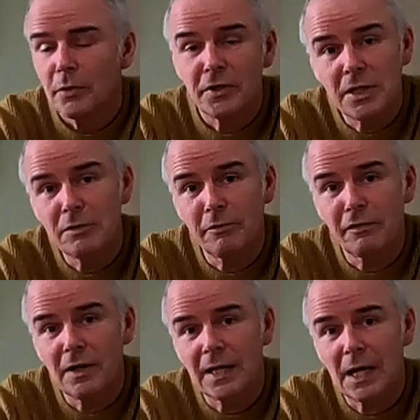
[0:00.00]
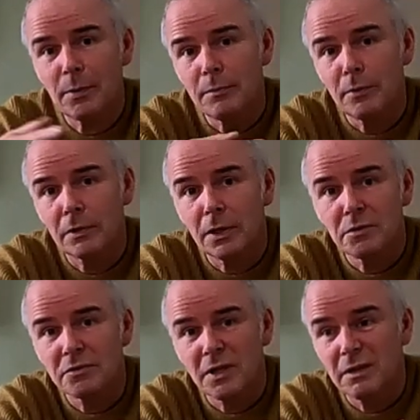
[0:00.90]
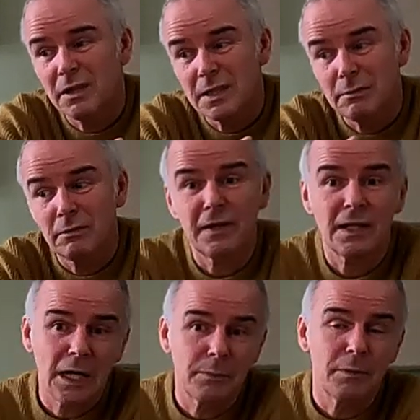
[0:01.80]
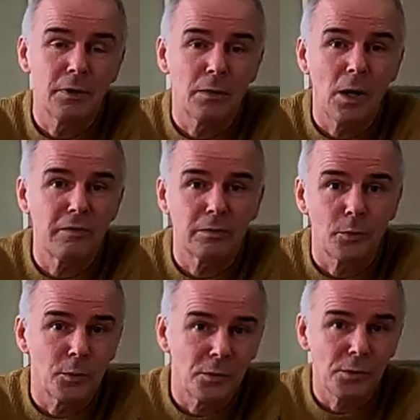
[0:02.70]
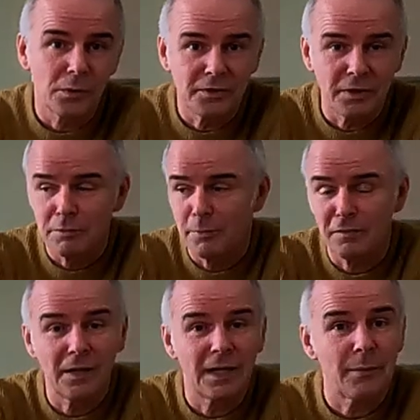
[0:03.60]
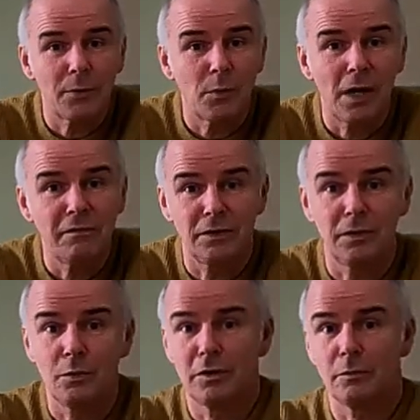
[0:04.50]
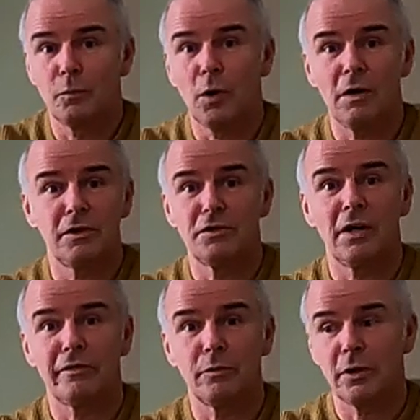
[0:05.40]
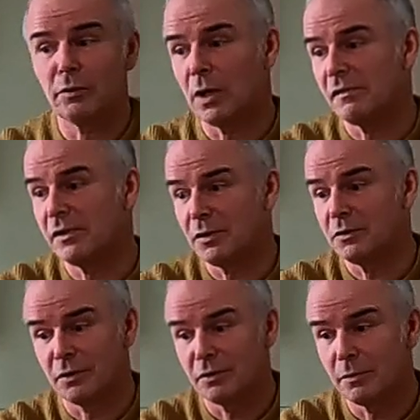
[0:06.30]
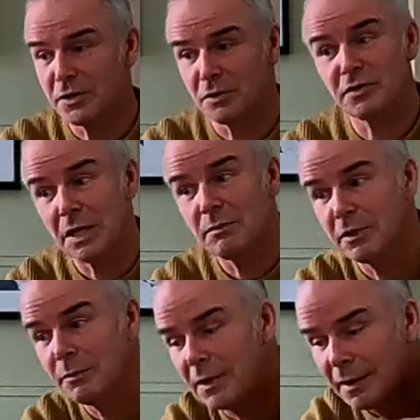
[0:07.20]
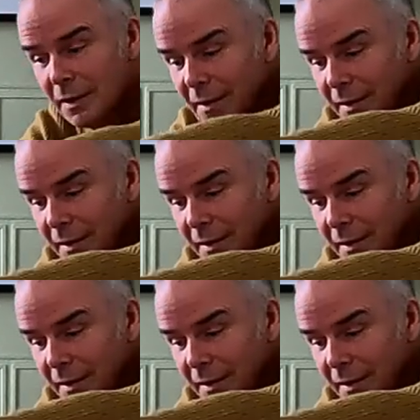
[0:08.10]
But they seem to be fairly happy close in, they seem to be fairly happy away from a wall, they seem to be fairly happy whatever you do with them, whatever you drive them with, whatever you do to them, they just seem to be